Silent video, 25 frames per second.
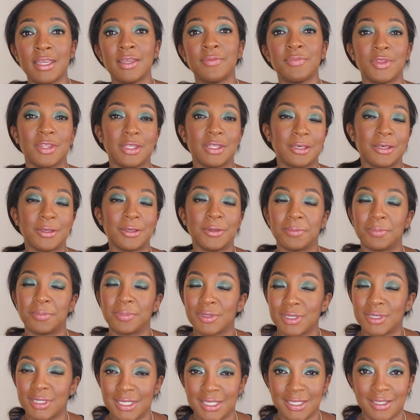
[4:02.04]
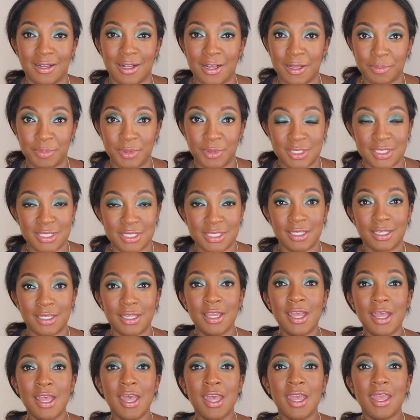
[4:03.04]
am the complete opposite.
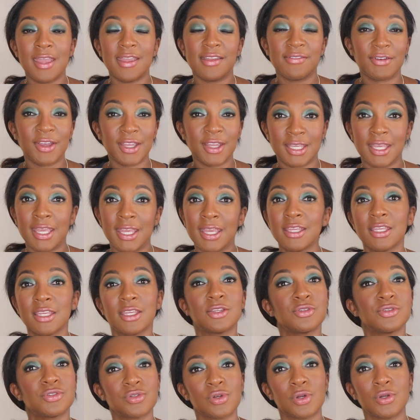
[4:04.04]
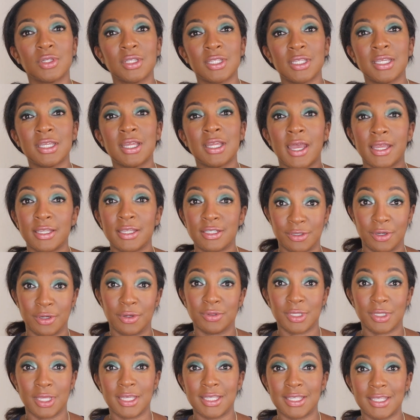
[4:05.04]
If I can't control it, I
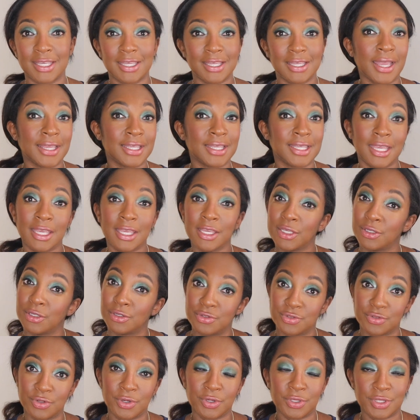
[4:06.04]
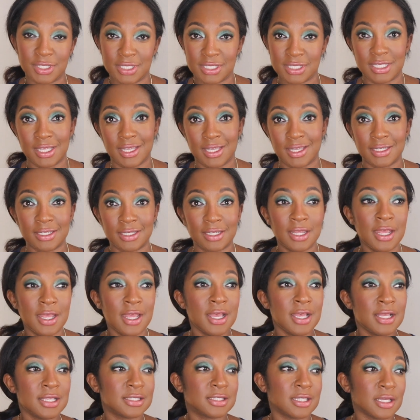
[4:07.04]
don't like it. I can't control the sun.
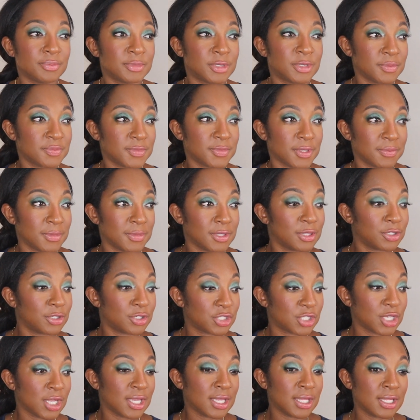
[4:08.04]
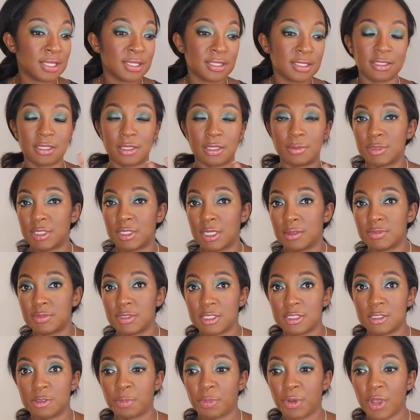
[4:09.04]
Sometimes I'm in the shade, sometimes
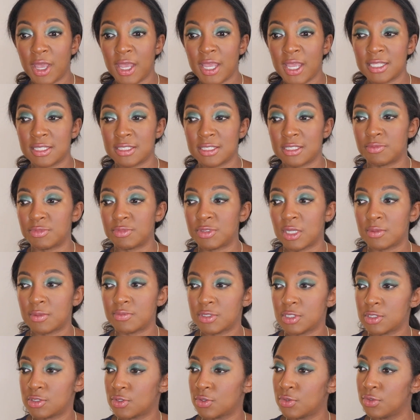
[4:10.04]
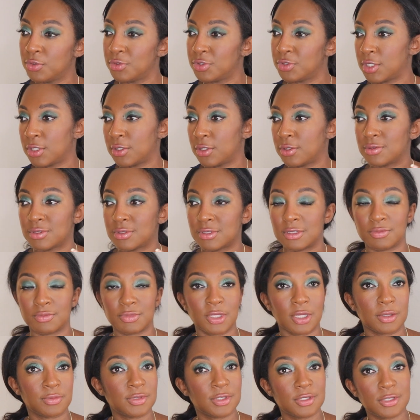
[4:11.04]
it's bright, sometimes it's cool tone,
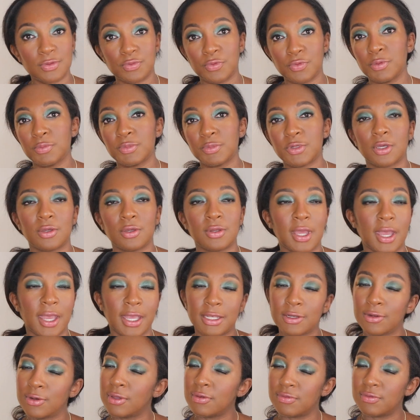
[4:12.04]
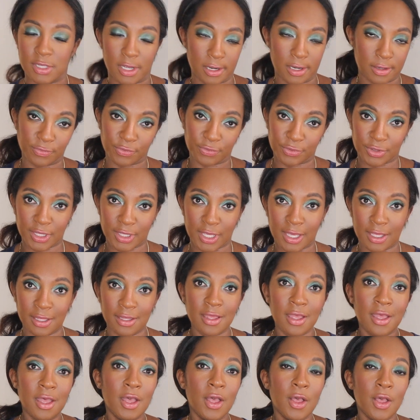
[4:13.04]
sometimes it's warm tone. I don't have time for that.
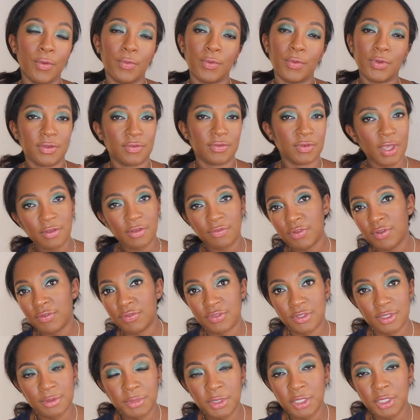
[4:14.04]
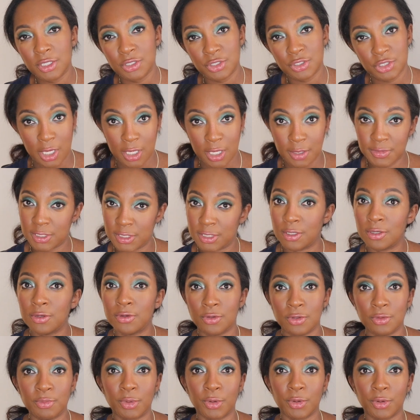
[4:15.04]
When you've got 50 million jobs and a
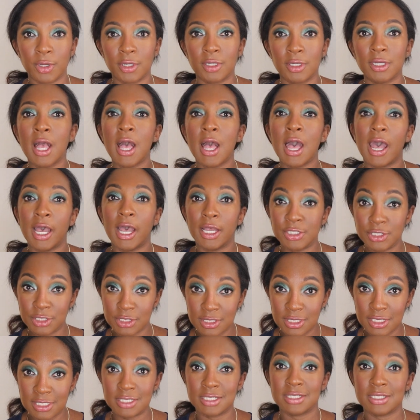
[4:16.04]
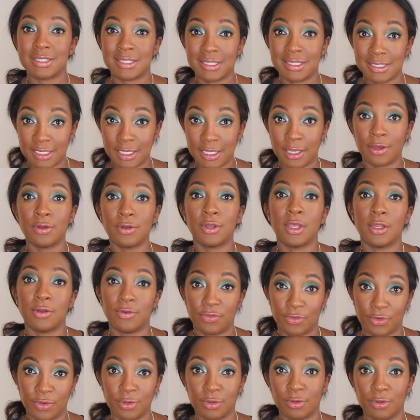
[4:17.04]
newborn, I just need to sit down and
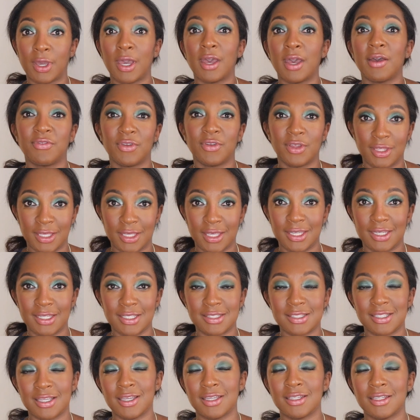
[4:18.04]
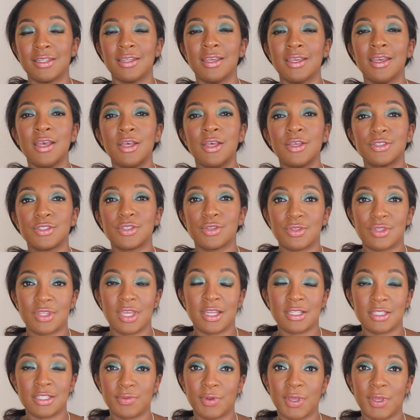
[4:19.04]
photograph and get it done. So
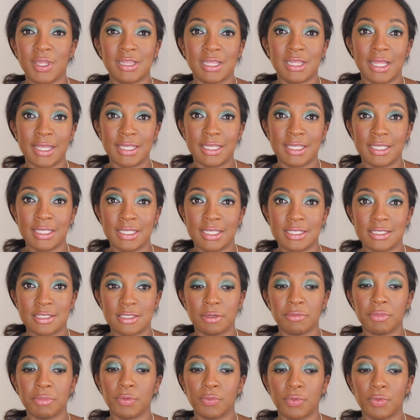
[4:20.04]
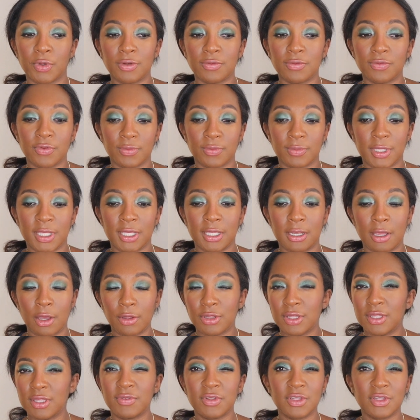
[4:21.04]
that's why lighting is number one for me. And I'll
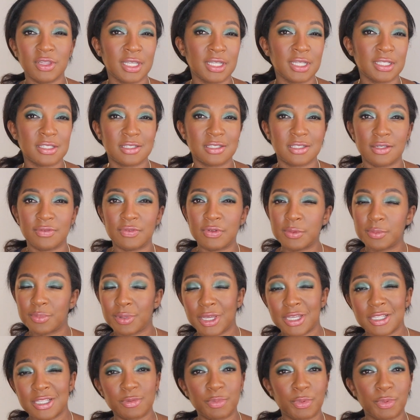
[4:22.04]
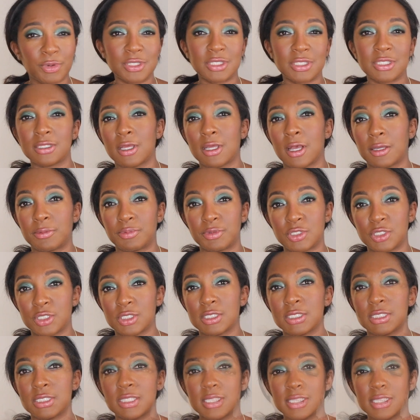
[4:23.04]
leave a link to different price points and
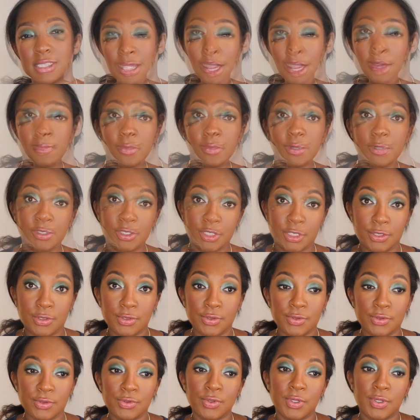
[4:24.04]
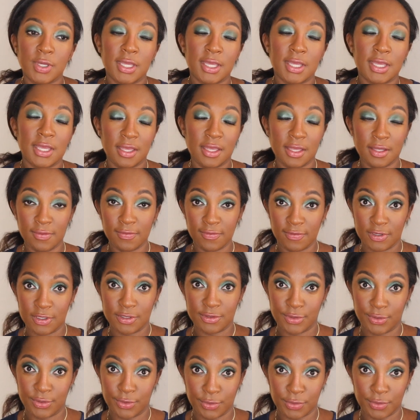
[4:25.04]
options. Number two,
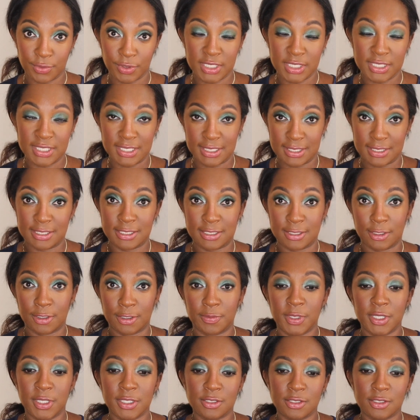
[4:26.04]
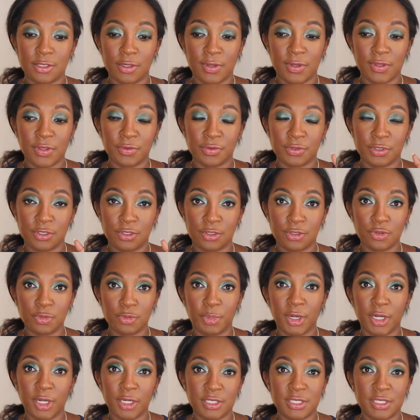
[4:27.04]
inventory system. And so there's two
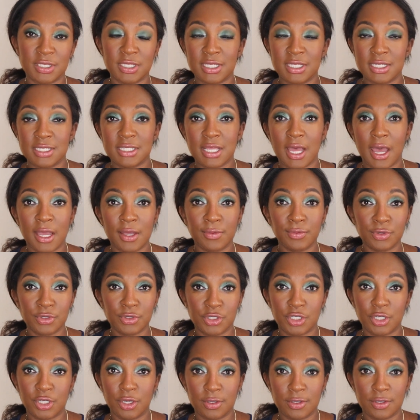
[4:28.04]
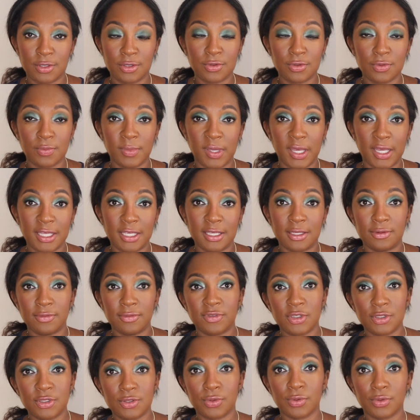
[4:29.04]
parts to this. I will show you my
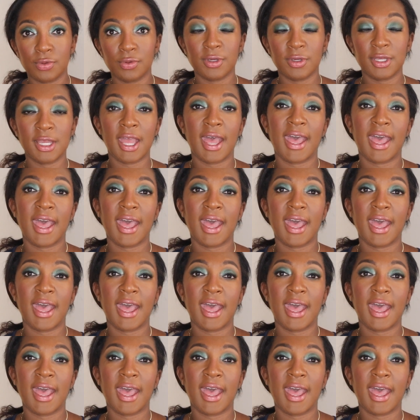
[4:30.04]
inventory.